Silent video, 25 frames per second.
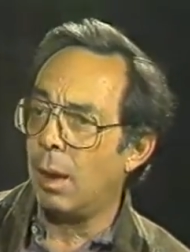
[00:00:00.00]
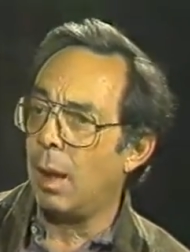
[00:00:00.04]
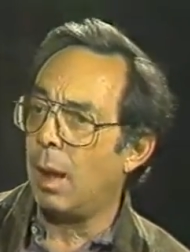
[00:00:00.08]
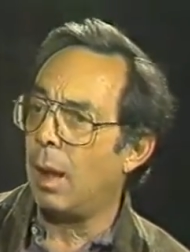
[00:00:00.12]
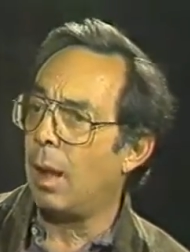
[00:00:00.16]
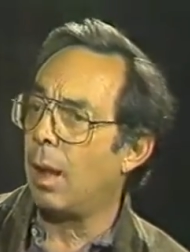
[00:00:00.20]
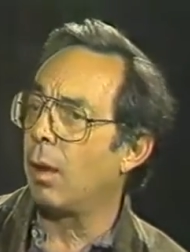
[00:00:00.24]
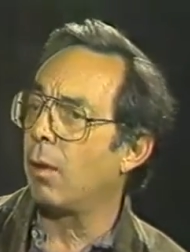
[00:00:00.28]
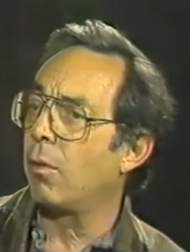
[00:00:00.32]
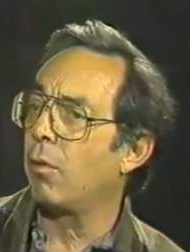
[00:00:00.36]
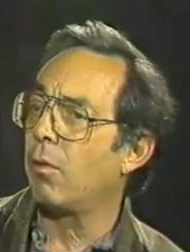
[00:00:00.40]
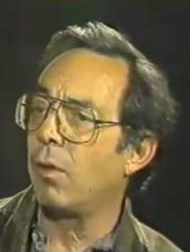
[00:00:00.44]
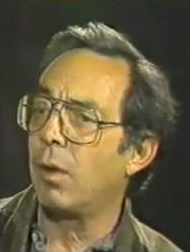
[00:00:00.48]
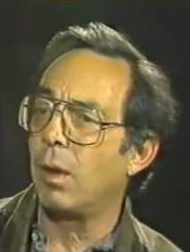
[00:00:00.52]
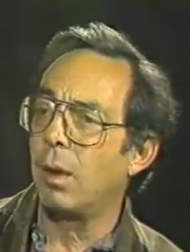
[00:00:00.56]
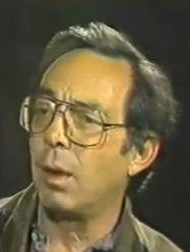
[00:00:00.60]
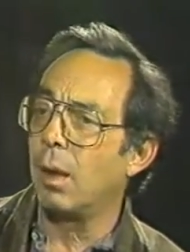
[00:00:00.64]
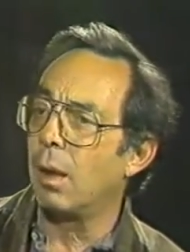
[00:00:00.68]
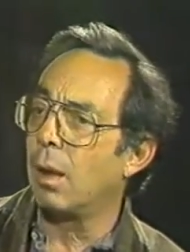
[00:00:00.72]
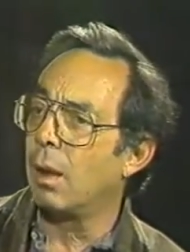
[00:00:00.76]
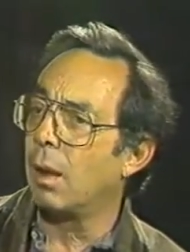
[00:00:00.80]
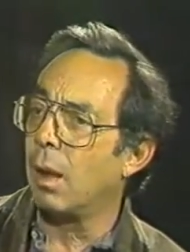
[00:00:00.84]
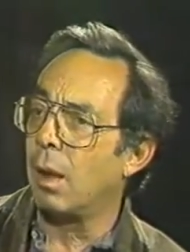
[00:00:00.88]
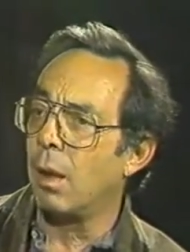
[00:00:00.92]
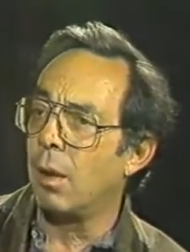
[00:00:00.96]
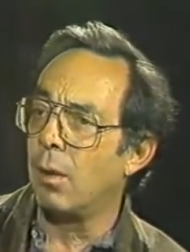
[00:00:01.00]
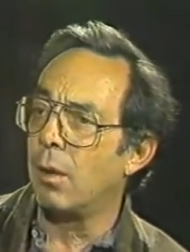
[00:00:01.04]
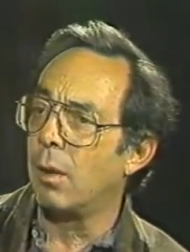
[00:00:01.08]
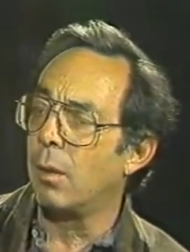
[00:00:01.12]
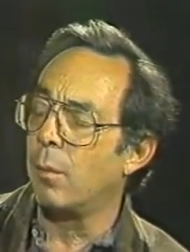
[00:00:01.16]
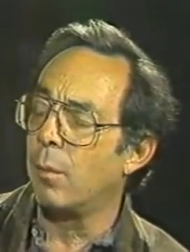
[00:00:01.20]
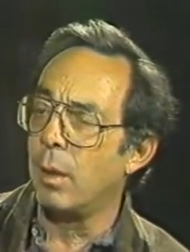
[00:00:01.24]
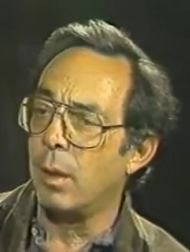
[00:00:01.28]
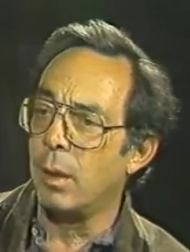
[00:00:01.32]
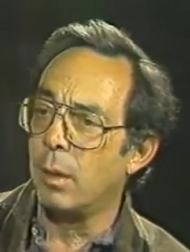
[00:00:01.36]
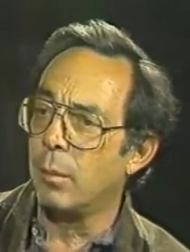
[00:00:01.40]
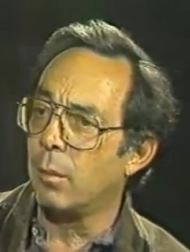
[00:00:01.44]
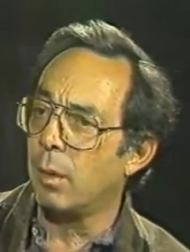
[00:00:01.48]
housing, and other
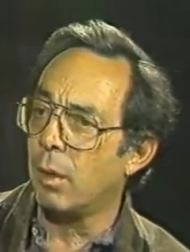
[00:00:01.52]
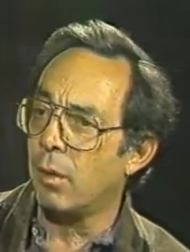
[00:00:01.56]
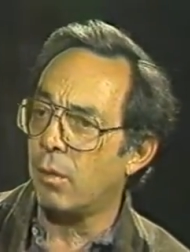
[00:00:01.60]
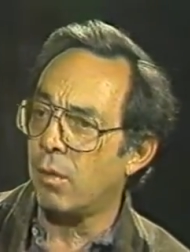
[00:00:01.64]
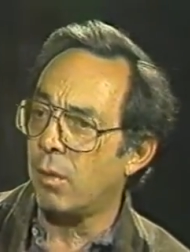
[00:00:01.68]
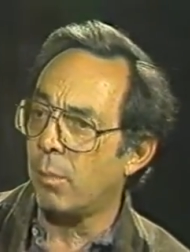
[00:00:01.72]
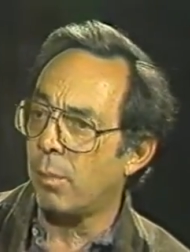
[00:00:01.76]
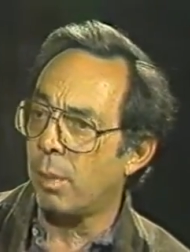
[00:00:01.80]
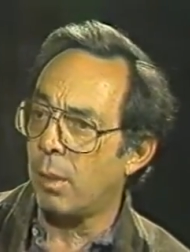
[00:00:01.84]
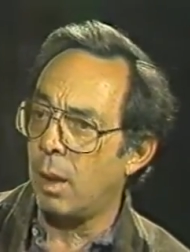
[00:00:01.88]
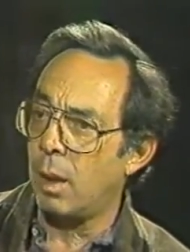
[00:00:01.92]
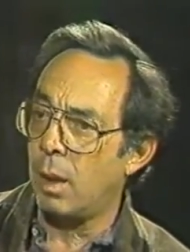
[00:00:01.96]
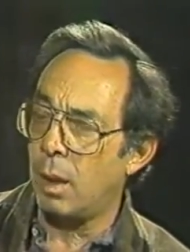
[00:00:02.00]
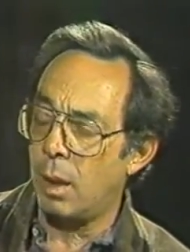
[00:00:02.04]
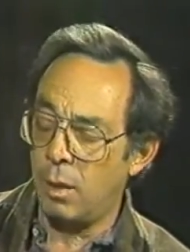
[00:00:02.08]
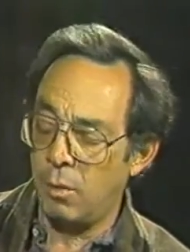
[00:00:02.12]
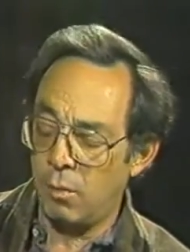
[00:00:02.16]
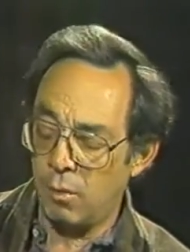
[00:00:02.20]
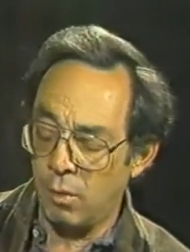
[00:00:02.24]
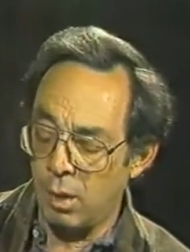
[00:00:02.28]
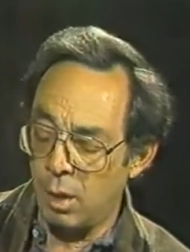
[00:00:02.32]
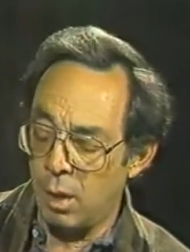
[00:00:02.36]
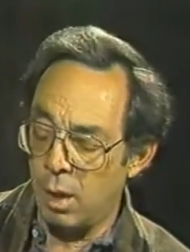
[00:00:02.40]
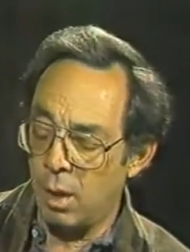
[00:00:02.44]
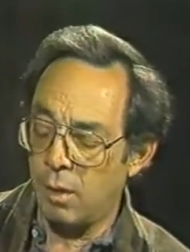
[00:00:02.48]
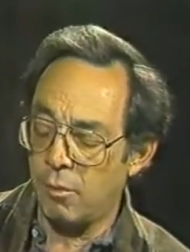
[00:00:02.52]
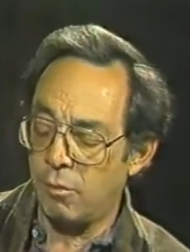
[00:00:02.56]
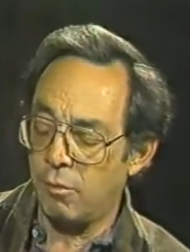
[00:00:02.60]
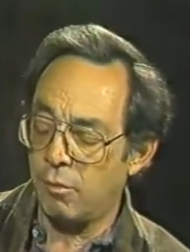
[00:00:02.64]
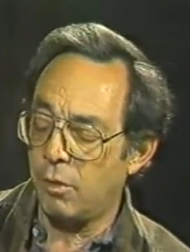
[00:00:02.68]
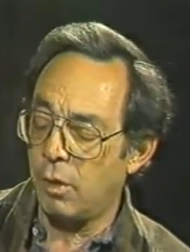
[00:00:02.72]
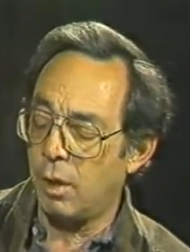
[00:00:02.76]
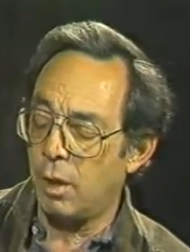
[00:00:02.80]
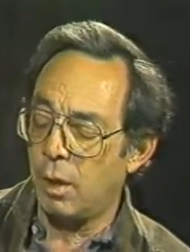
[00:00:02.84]
minimal supplies enough